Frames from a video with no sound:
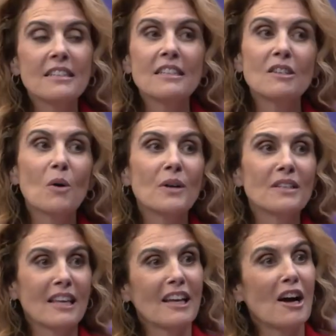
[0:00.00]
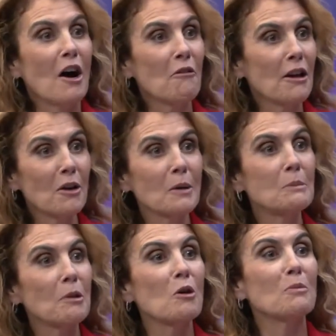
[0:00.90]
is always like, it always
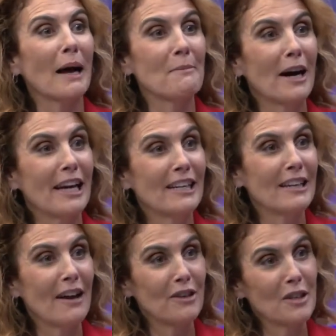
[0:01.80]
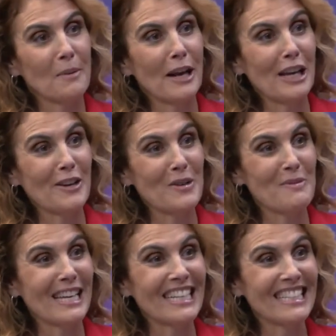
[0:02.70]
blows my mind every time I hear it
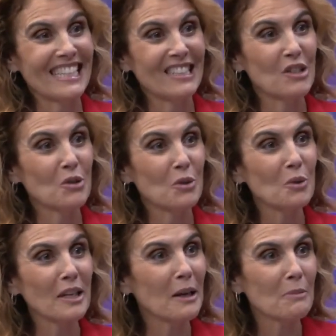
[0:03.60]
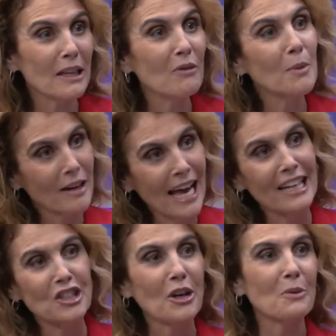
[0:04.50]
because it's truly unbelievable. Go
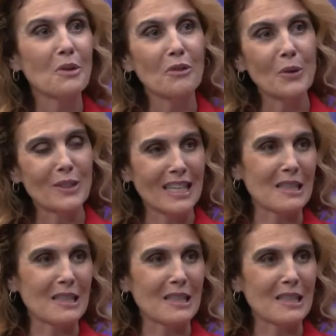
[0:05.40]
ahead, share it with the viewers, let